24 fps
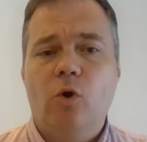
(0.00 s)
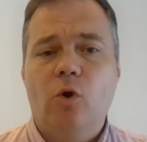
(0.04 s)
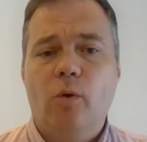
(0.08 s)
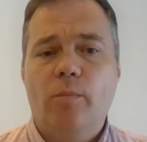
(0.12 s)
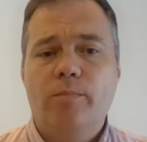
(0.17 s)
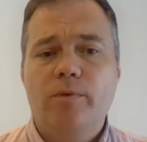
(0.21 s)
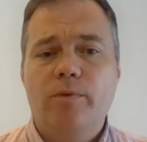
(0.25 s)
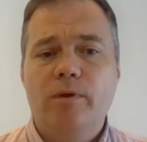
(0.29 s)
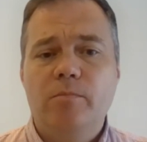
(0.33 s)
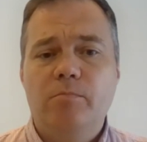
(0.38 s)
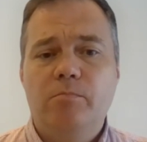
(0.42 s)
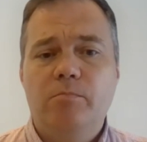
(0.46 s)

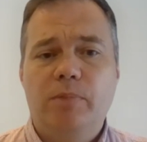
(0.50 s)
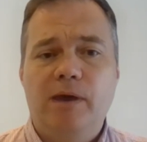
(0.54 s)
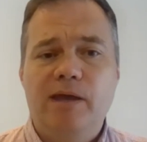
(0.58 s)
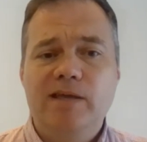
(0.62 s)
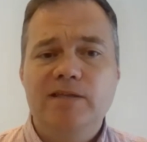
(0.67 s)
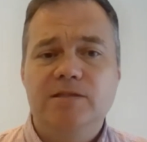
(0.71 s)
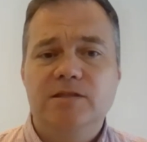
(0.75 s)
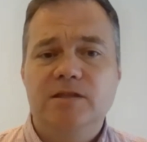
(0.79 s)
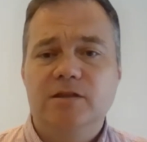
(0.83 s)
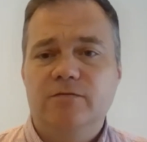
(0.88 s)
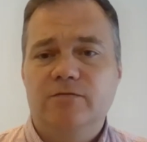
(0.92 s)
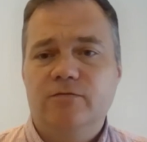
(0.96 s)
copy
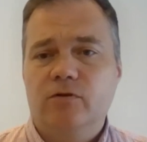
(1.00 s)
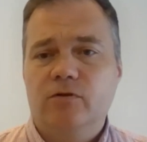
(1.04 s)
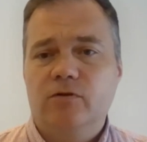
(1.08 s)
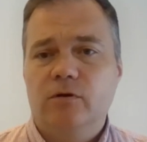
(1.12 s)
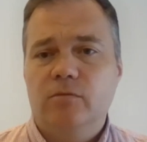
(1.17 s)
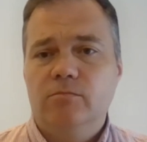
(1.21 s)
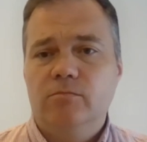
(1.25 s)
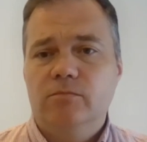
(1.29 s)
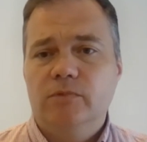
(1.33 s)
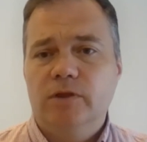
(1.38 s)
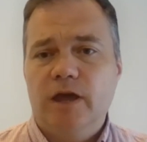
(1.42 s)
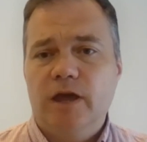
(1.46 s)
pasted
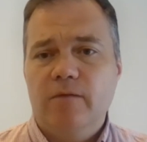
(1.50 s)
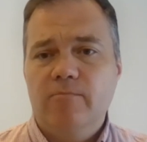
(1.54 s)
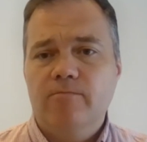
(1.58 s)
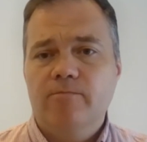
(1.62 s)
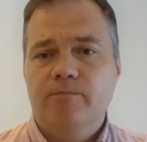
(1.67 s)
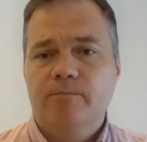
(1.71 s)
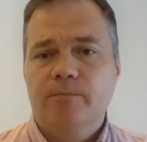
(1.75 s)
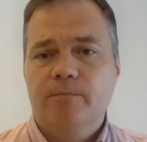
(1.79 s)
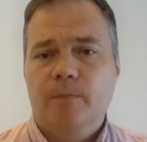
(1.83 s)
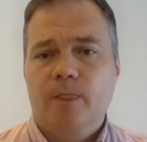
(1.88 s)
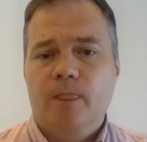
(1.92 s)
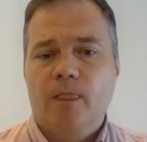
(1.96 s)
from
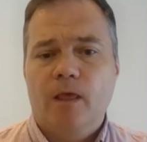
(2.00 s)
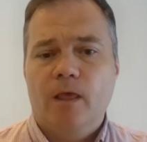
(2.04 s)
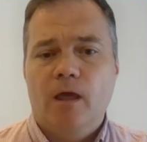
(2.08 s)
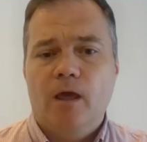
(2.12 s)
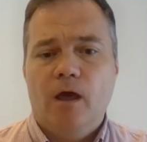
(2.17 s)
them,